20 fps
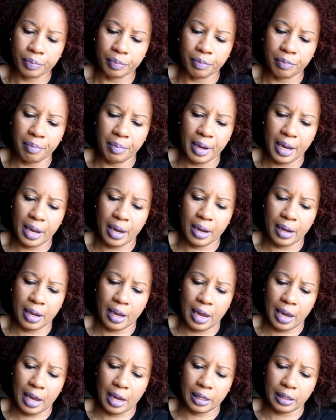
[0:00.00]

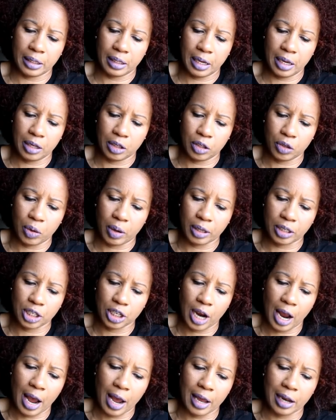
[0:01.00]
make it into a
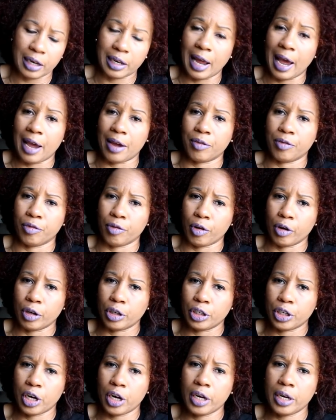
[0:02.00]
childlike
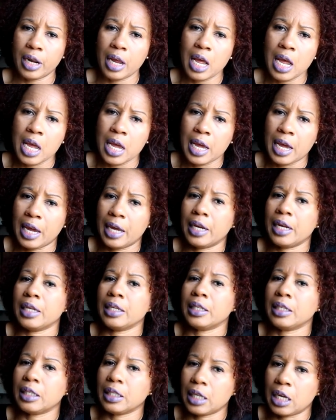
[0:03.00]
version. It
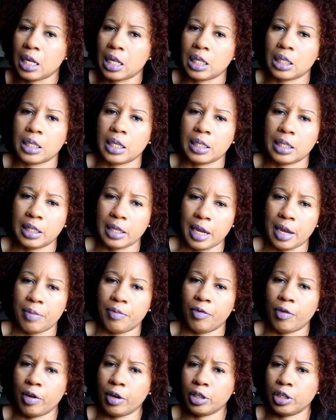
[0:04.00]
is still the
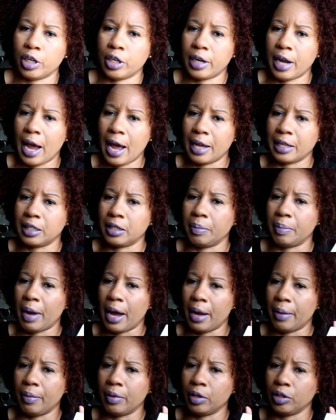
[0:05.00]
same version as the
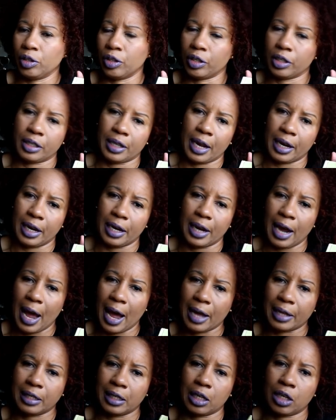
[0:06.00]
Bible, it's just that it
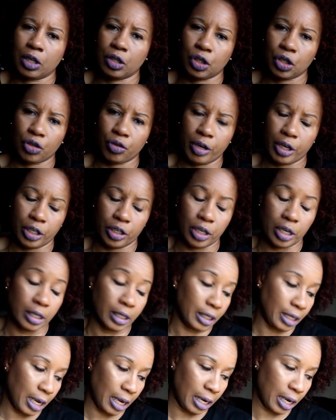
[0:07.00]
has
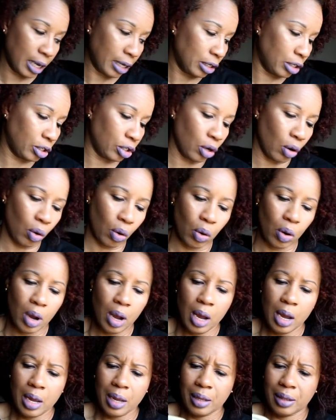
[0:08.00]
illustrations in it. So
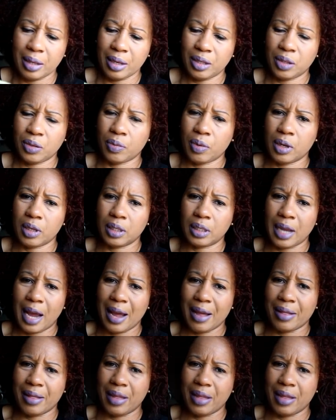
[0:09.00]
this was, I